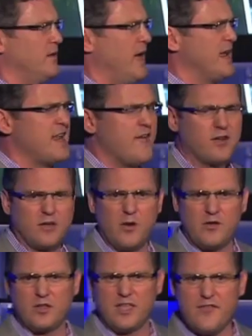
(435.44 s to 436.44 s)
I never
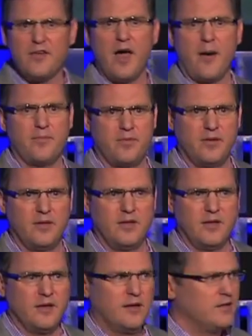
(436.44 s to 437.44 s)
quit giving up.
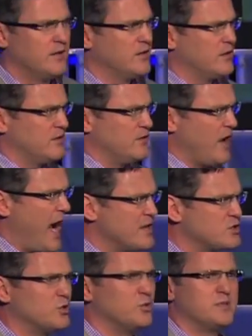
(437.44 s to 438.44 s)
High
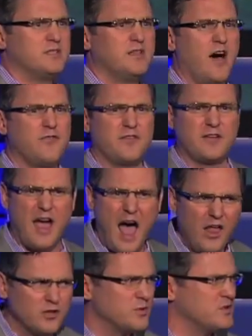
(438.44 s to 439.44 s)
school was tough.
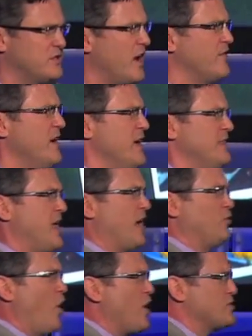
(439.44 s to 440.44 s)
College was tough. Now
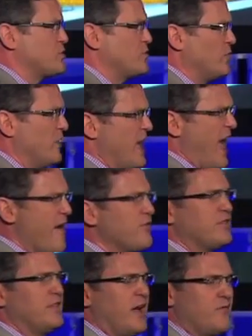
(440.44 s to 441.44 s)
law school.
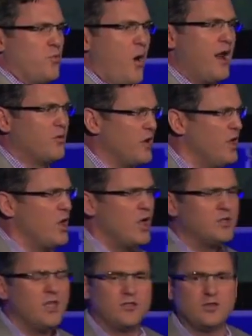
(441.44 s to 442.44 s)
Everything I wanted,
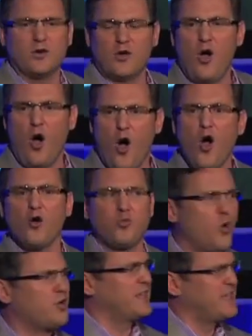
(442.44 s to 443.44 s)
it took hard
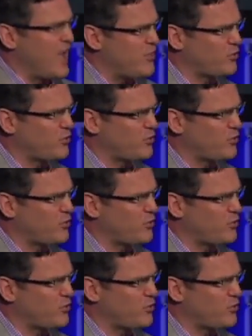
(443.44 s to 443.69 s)
work to get